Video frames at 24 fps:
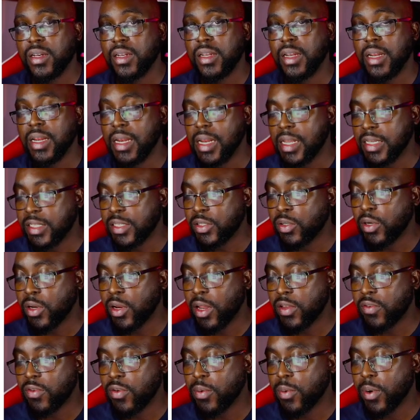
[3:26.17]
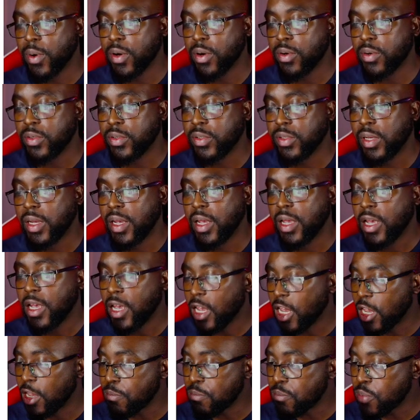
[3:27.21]
listen to the next few words,
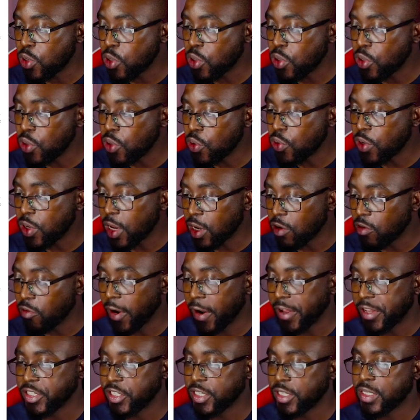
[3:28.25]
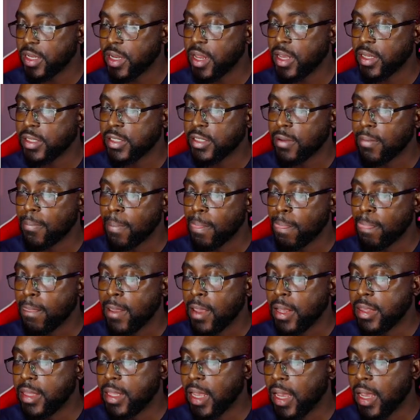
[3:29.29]
imputed righteousness.
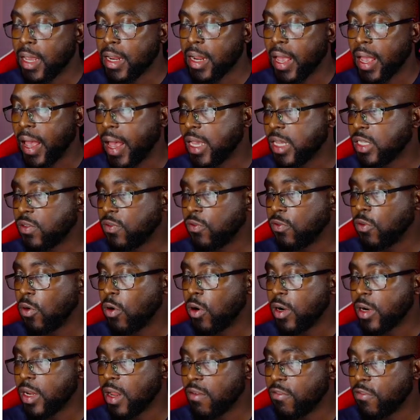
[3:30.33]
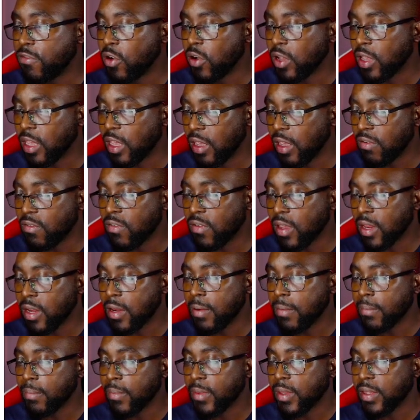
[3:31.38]
Then, as for the
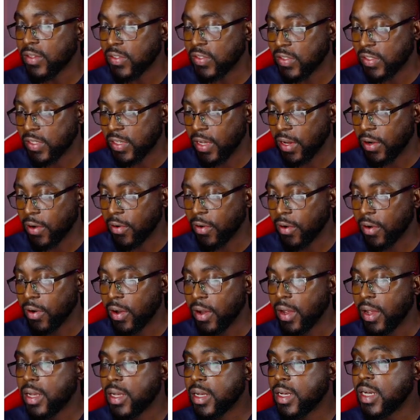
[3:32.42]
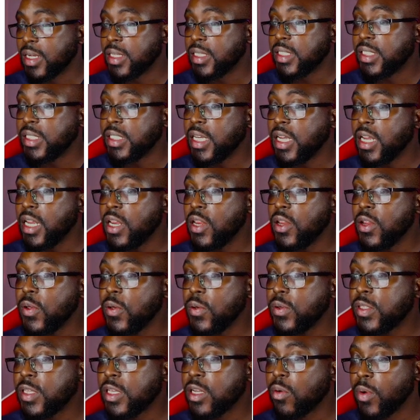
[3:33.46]
forgiven sinner,
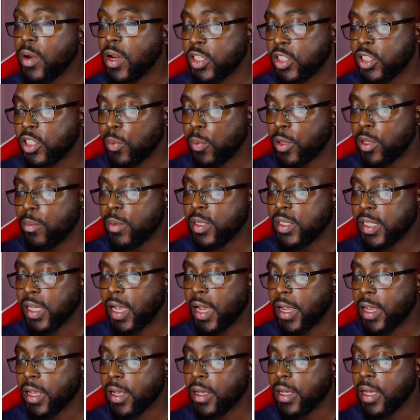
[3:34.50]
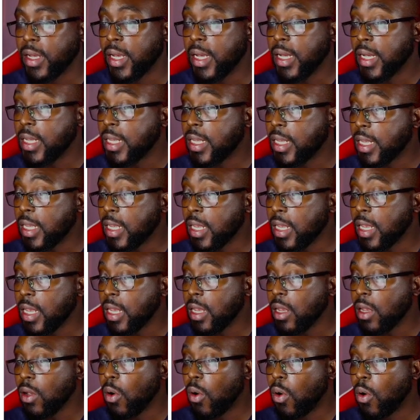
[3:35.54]
continues in a relationship with the Messiah,
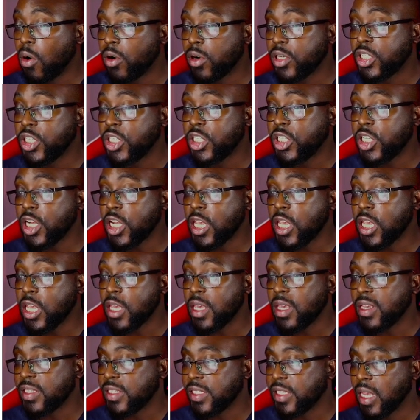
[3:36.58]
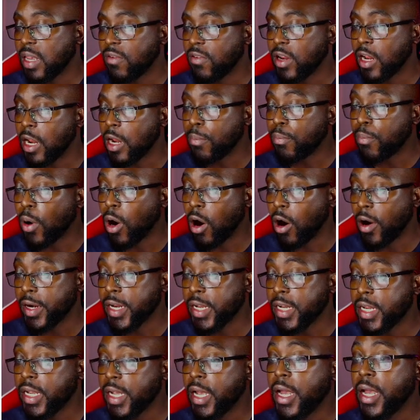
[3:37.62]
he or she is given
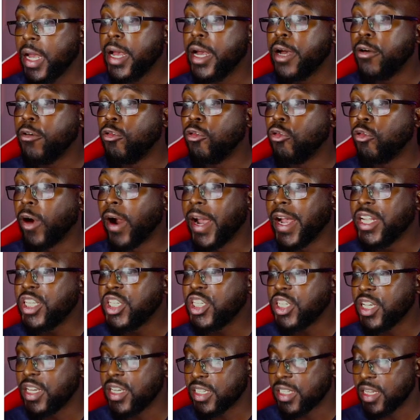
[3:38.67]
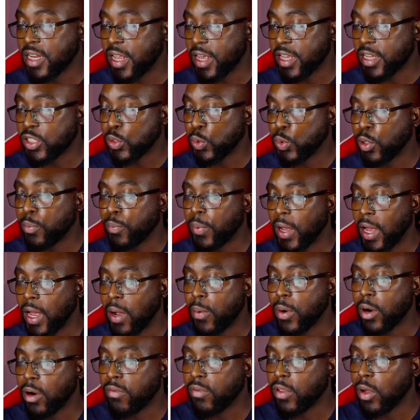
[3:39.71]
imparted righteousness through the
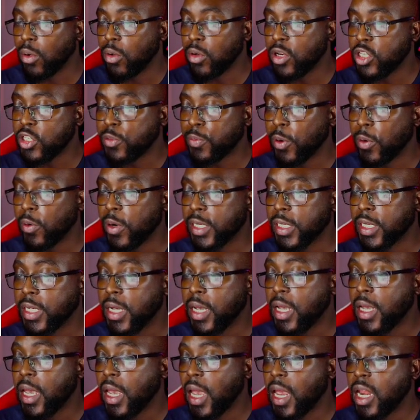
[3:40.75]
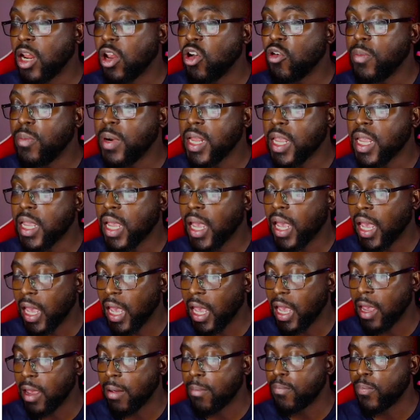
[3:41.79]
power of the Holy Spirit, enabling
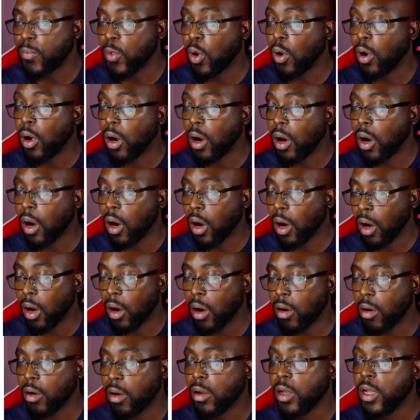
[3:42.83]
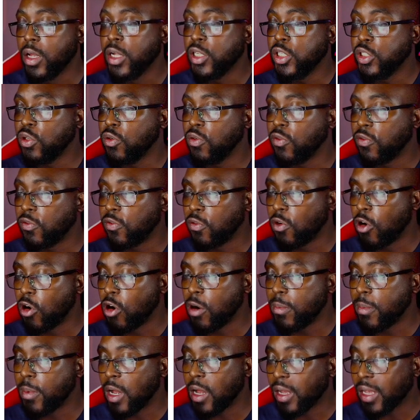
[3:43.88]
him or her to
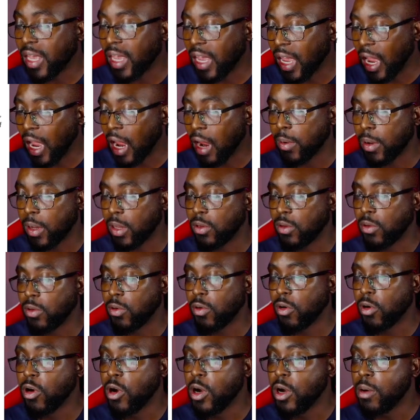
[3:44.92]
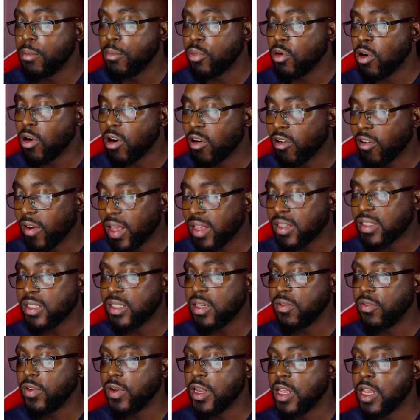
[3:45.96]
form a character
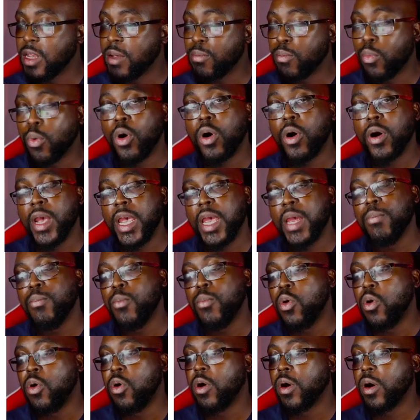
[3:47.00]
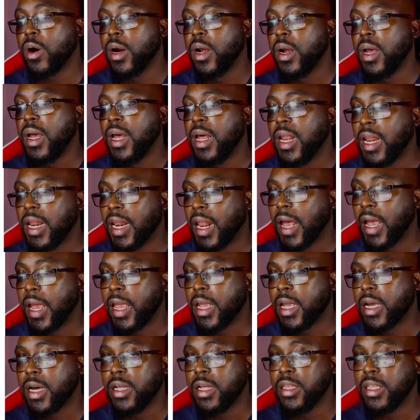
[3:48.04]
progressively more and more
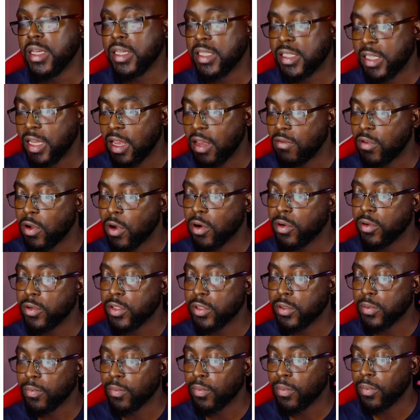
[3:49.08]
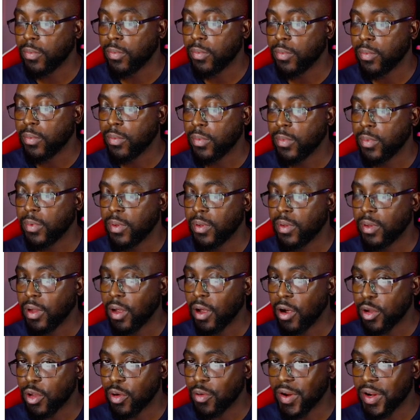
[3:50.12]
like the Savior's.
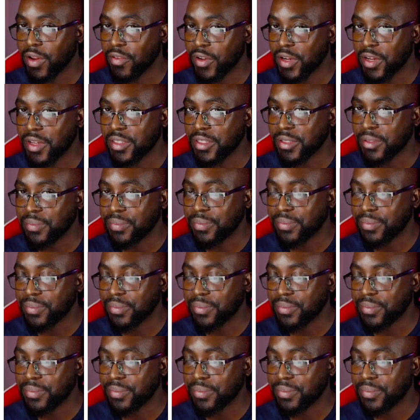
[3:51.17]
Are you ready for this?